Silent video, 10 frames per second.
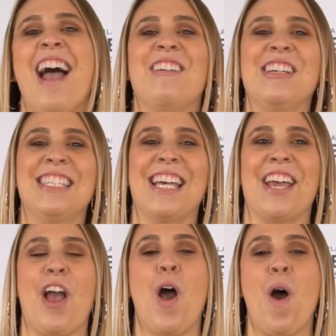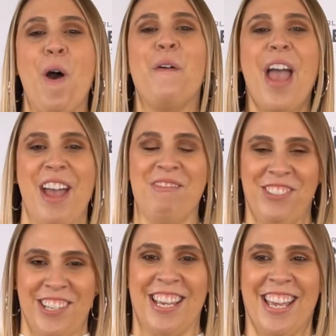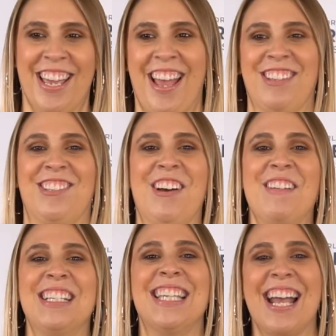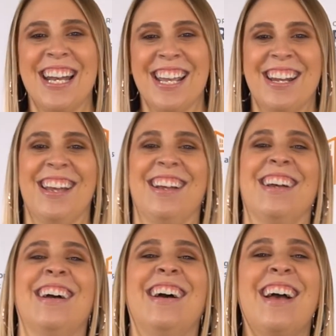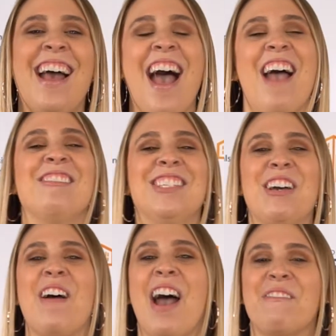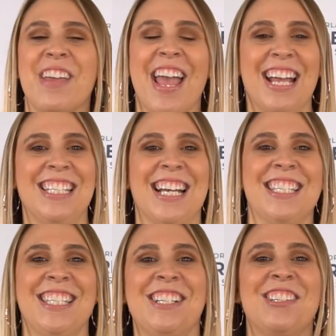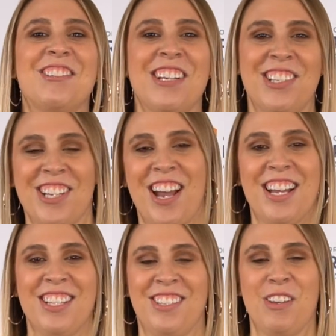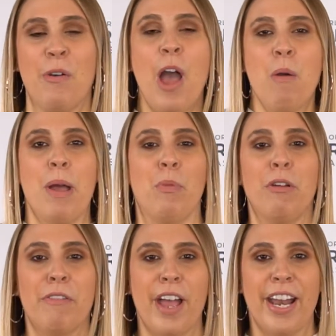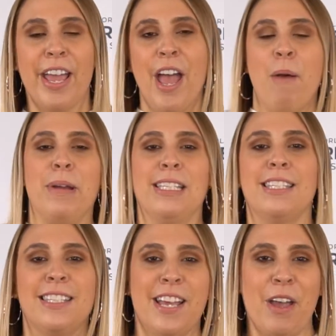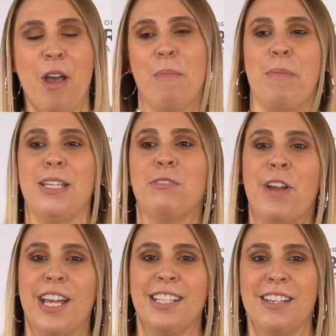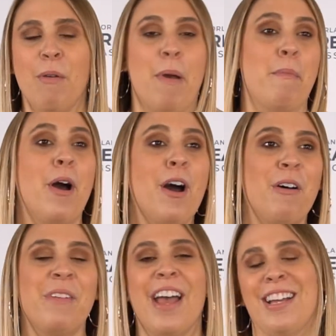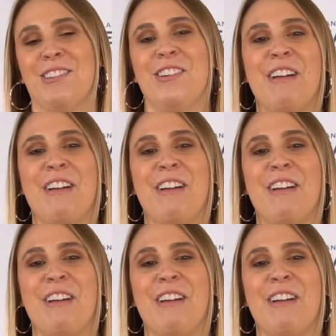I was like, OMG, so excited. I was so happy. I texted a screenshot to my boyfriend, my assistant, my best friend, mom, told